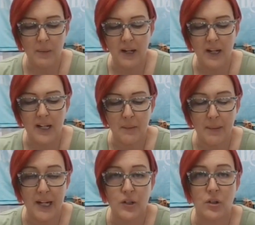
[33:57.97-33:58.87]
paid
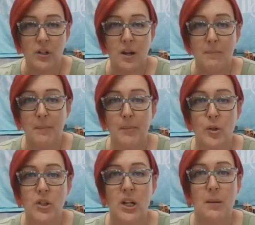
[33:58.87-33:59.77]
Patreon
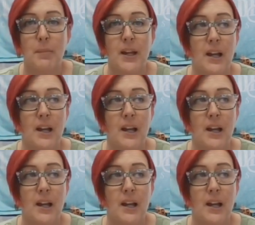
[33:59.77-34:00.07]
membership,